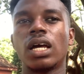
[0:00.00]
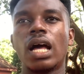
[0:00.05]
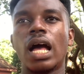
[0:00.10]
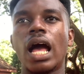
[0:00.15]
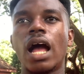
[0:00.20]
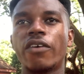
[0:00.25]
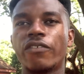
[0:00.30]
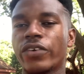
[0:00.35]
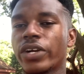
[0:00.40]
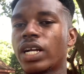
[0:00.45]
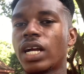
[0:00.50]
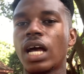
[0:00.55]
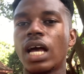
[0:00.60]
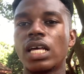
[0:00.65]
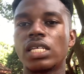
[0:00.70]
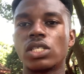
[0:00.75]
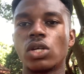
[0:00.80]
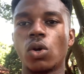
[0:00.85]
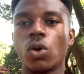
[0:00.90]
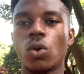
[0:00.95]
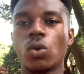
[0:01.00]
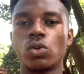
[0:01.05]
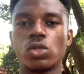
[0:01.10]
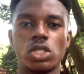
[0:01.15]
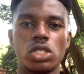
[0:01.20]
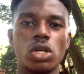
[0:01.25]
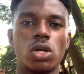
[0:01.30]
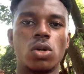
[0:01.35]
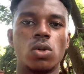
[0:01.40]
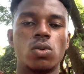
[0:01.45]
Africa as a whole.
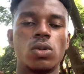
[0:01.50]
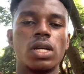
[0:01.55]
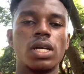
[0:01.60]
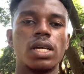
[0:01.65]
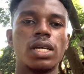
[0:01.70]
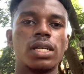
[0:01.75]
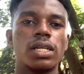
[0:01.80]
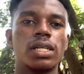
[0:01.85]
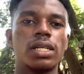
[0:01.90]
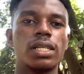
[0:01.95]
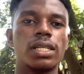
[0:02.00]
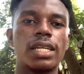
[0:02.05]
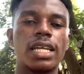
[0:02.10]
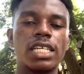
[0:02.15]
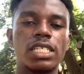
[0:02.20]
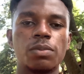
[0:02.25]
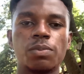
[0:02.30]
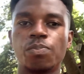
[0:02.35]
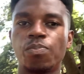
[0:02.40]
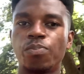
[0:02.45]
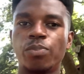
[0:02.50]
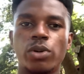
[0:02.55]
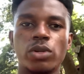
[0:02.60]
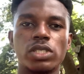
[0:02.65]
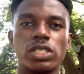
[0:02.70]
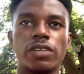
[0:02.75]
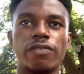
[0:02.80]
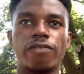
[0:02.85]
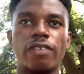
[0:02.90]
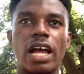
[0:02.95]
So let's
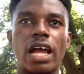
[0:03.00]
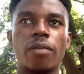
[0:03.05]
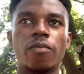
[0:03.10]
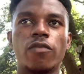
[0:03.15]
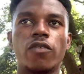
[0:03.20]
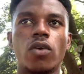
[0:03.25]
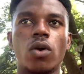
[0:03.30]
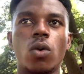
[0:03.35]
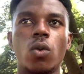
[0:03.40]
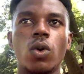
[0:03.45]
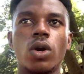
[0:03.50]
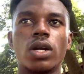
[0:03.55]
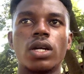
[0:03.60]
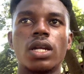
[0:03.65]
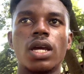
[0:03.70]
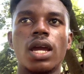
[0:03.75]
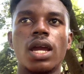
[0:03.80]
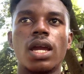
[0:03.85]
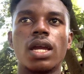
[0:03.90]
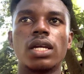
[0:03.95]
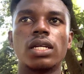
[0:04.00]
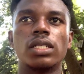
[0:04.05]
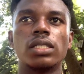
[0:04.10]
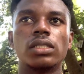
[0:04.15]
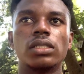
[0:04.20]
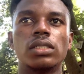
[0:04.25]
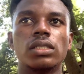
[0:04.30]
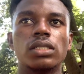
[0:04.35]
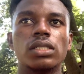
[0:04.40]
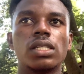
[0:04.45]
push the vibe forward
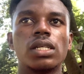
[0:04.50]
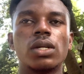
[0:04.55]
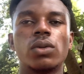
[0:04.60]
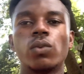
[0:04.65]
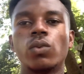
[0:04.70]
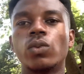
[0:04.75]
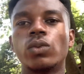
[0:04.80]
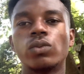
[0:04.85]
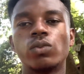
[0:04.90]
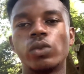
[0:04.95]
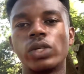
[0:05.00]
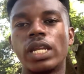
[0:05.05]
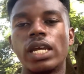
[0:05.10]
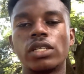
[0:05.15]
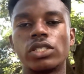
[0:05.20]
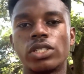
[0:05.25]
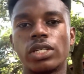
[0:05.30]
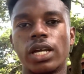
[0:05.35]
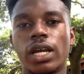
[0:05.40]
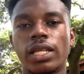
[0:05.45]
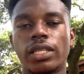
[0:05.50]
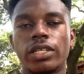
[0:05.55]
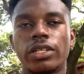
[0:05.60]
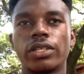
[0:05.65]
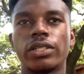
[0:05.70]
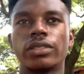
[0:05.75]
and we learn together.